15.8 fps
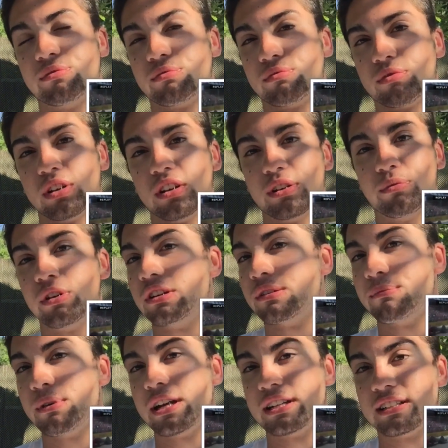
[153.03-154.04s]
It really
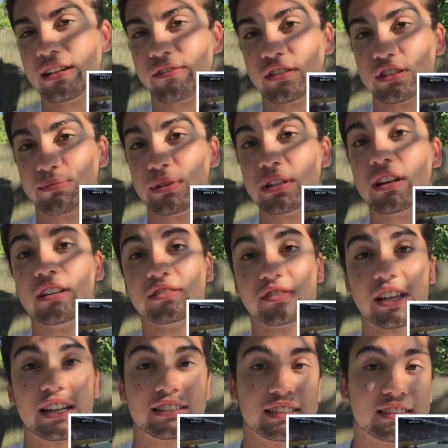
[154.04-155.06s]
wouldn't have made a difference because
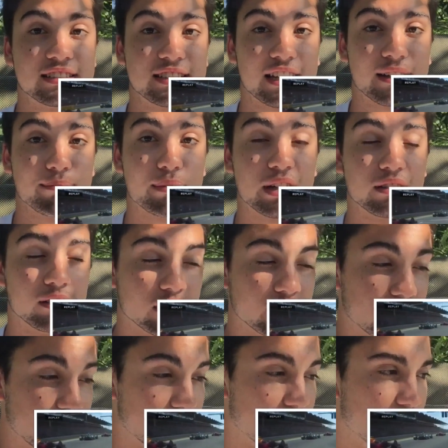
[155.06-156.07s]
of that 10-second penalty.